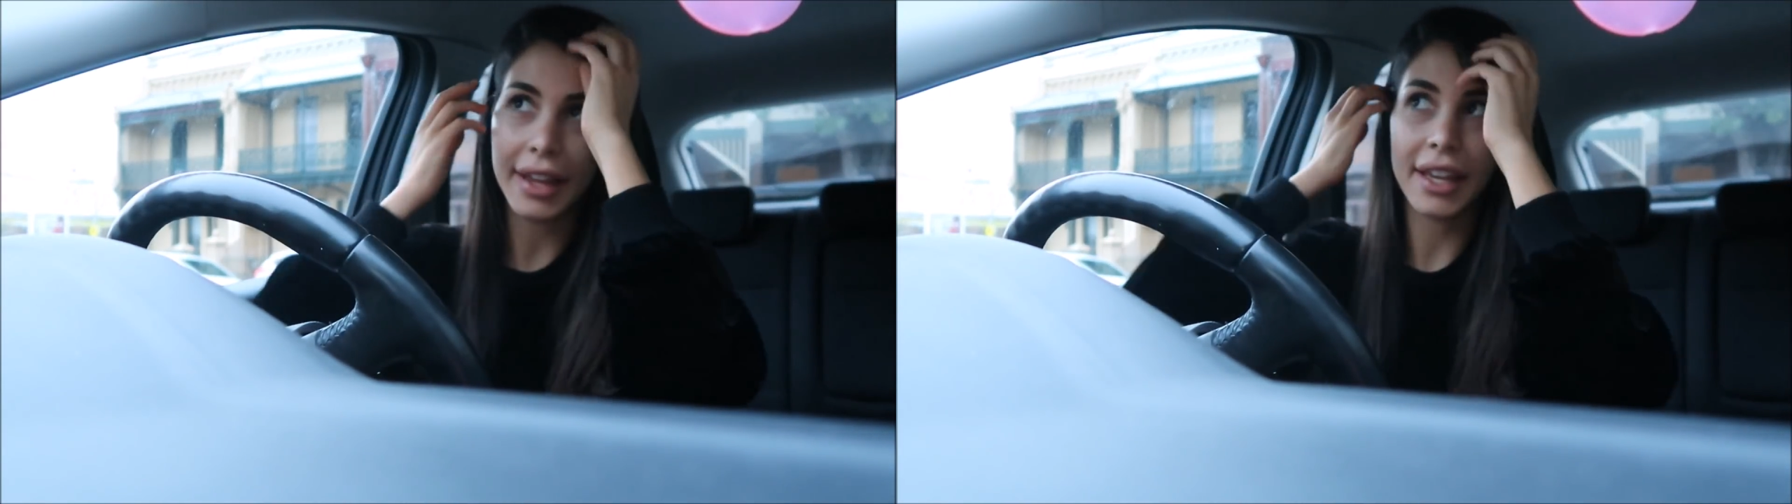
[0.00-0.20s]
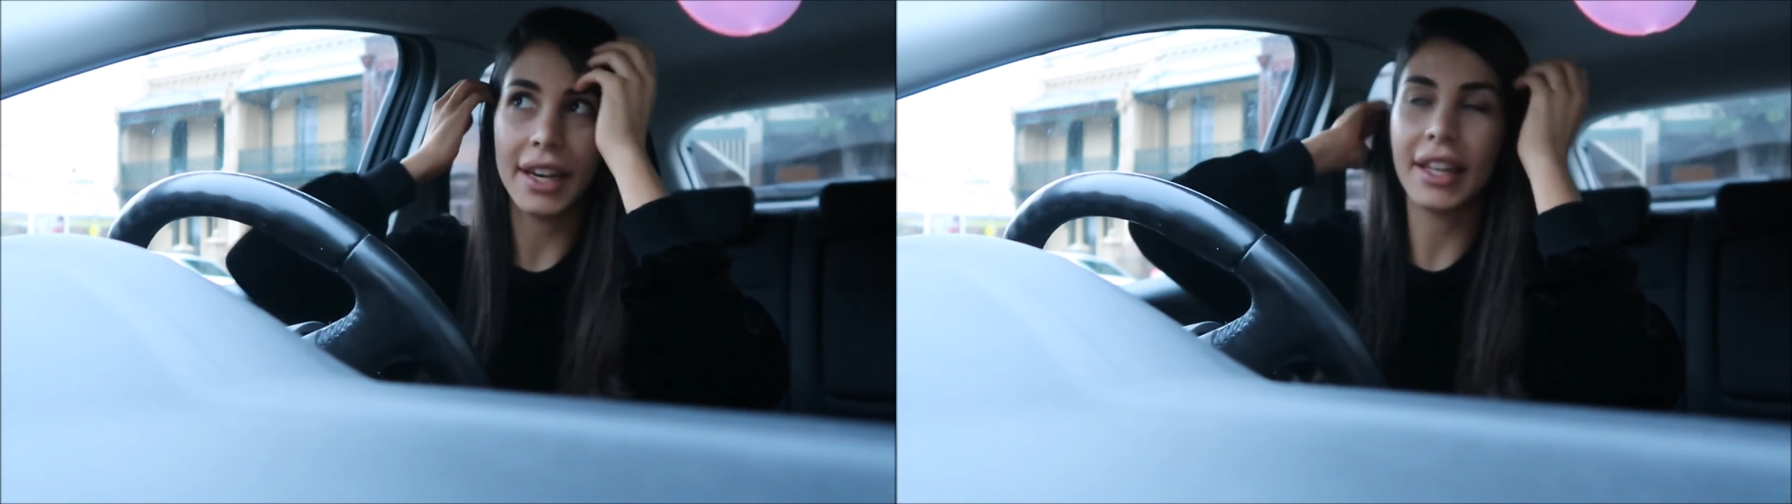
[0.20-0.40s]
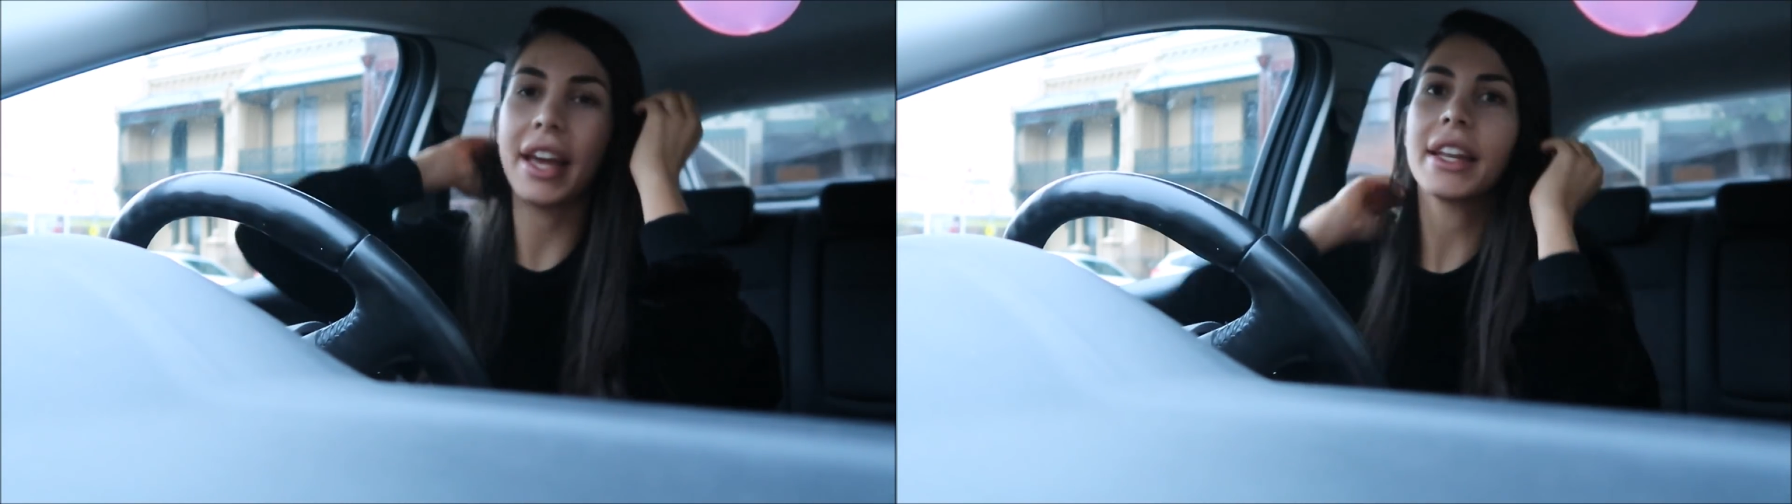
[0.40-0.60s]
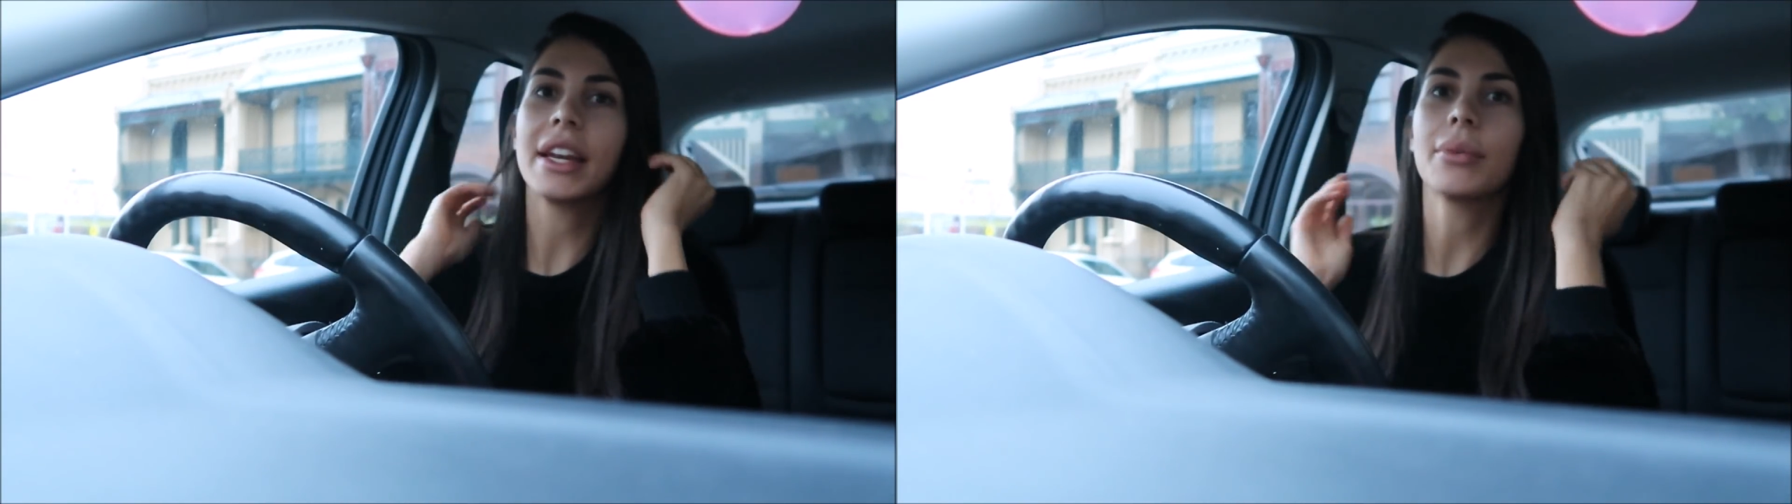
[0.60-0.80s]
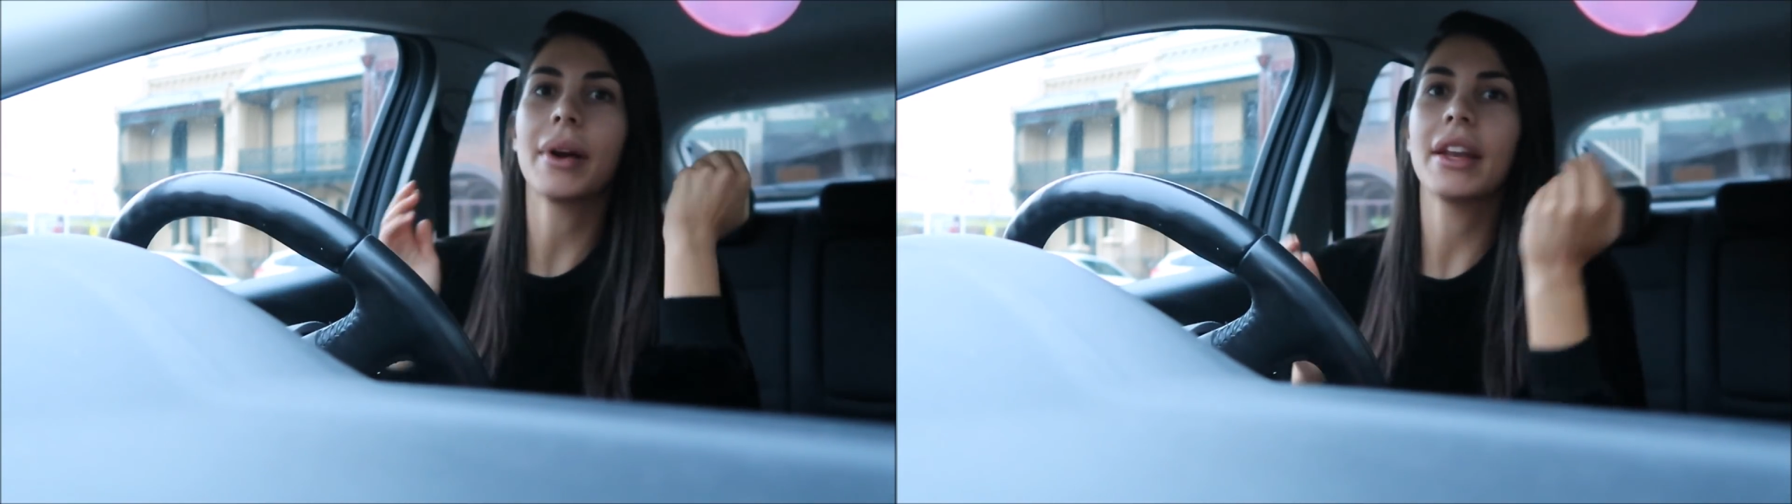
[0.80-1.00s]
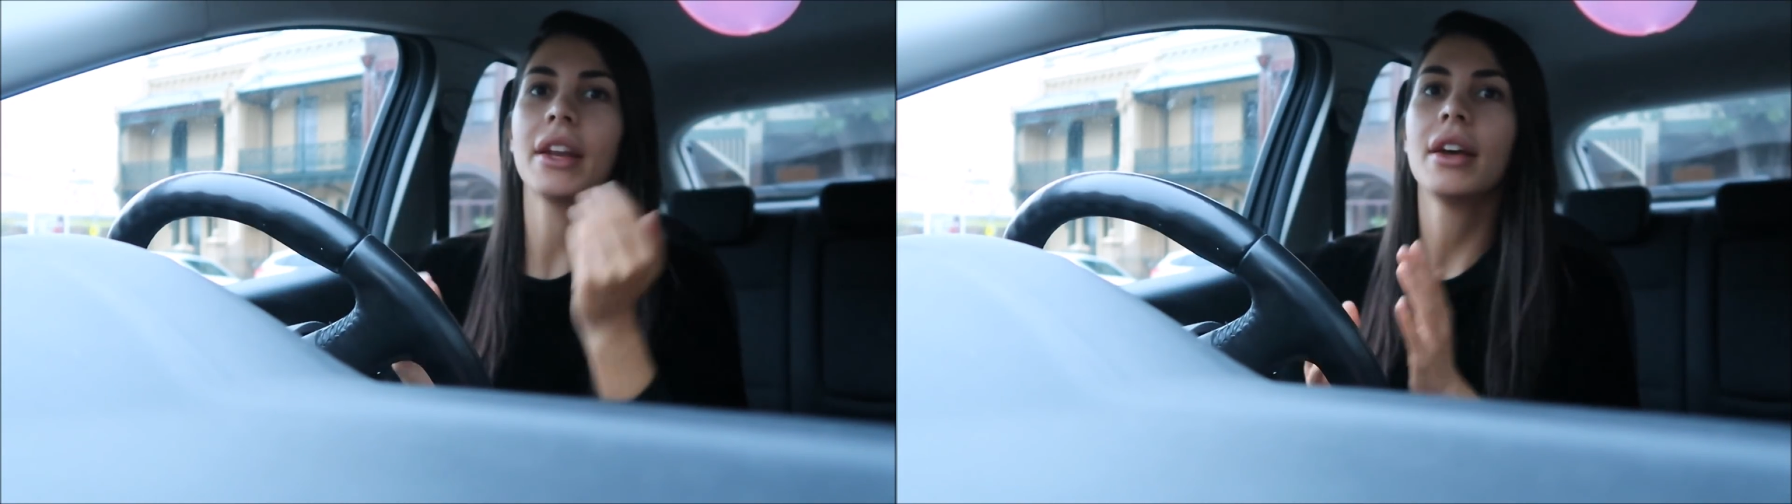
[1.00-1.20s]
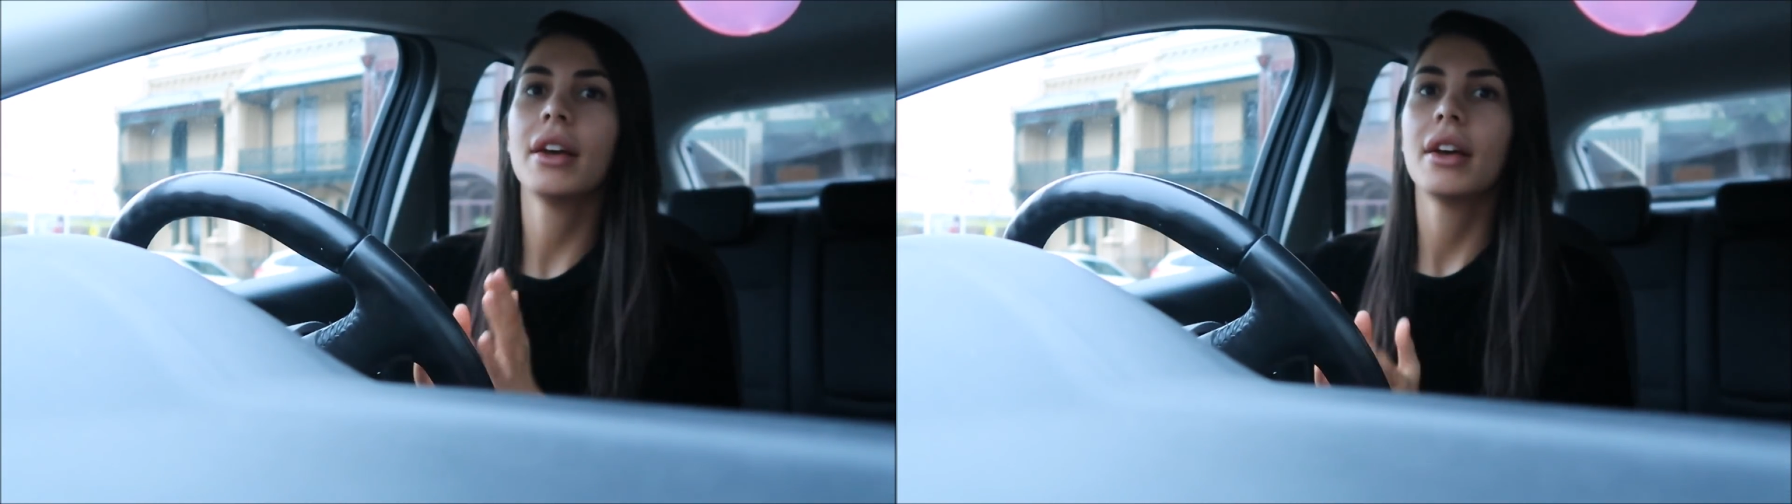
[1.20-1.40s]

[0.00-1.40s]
can get in when